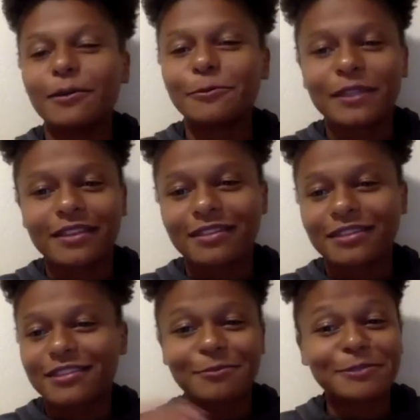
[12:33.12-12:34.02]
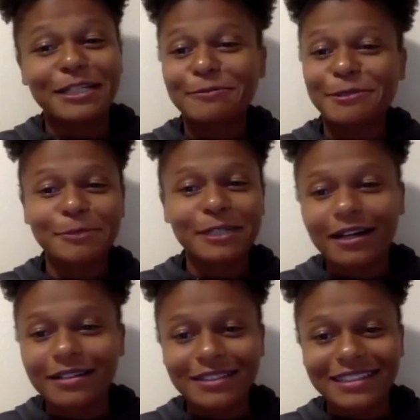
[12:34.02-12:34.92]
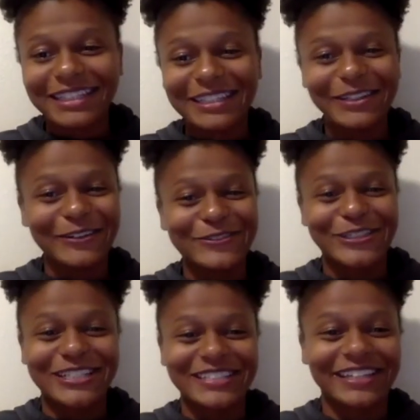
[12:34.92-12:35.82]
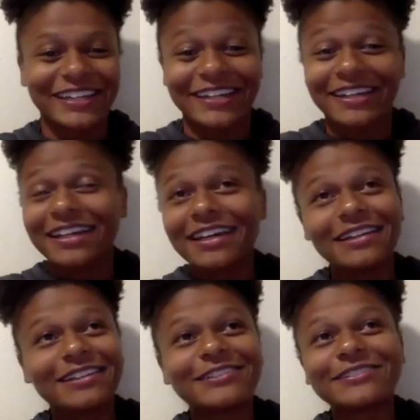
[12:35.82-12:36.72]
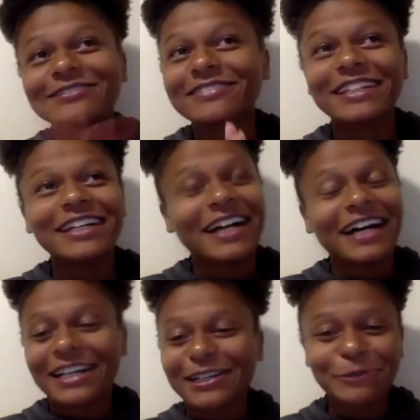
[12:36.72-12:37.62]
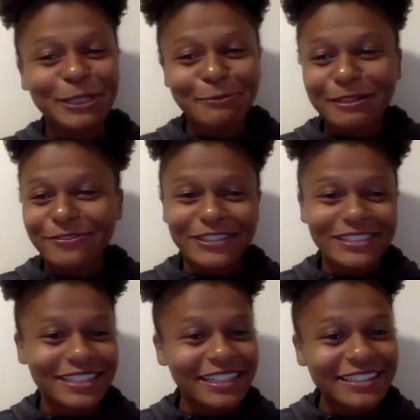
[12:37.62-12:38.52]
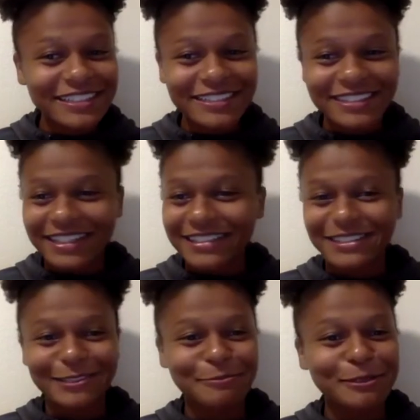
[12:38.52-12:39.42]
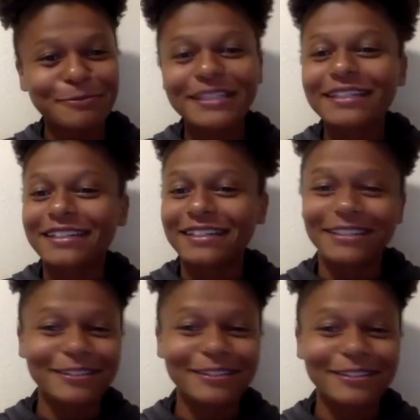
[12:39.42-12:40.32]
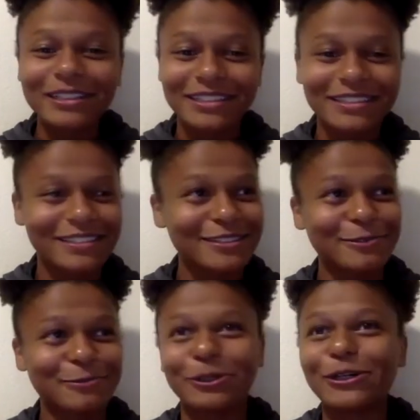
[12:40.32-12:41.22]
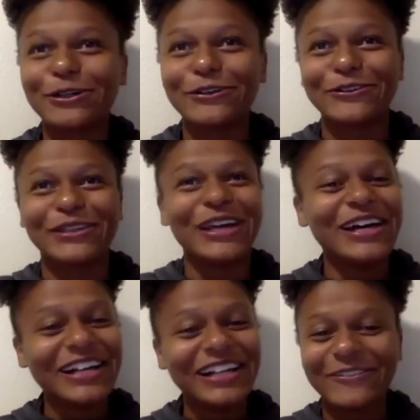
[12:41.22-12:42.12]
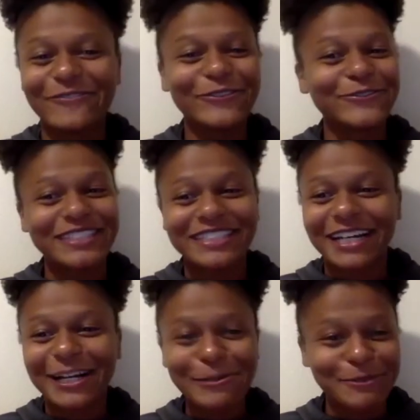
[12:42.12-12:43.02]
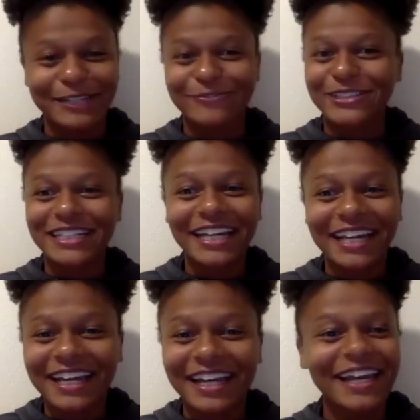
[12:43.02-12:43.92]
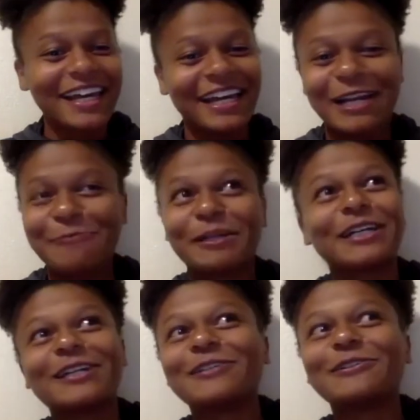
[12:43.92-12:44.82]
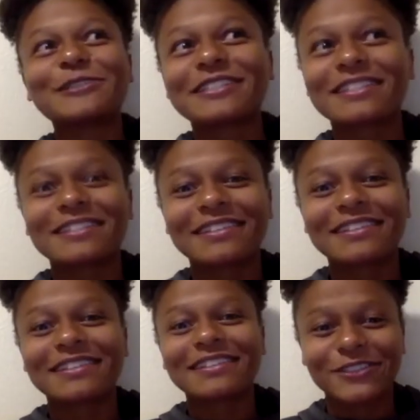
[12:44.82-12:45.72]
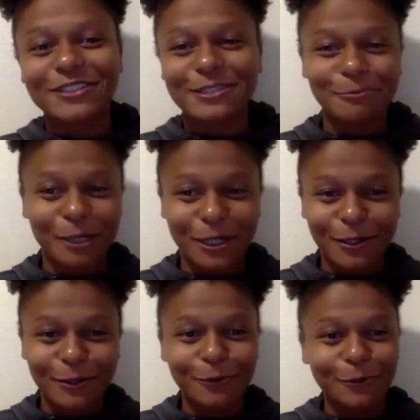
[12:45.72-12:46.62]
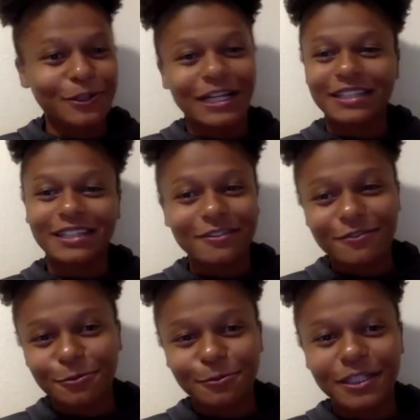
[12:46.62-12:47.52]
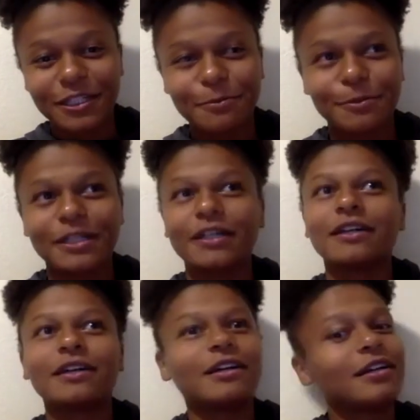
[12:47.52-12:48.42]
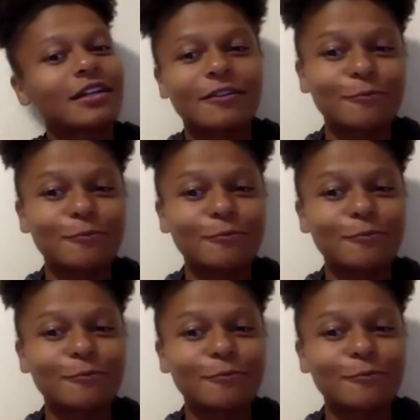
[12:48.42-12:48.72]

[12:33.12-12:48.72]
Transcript: with sometimes the monotony of just like, you know, I got to work on my first touch. That's going to be me kicking the ball against this wall 50 times every day. And I might not notice the difference tomorrow or at the end of the week, but give me a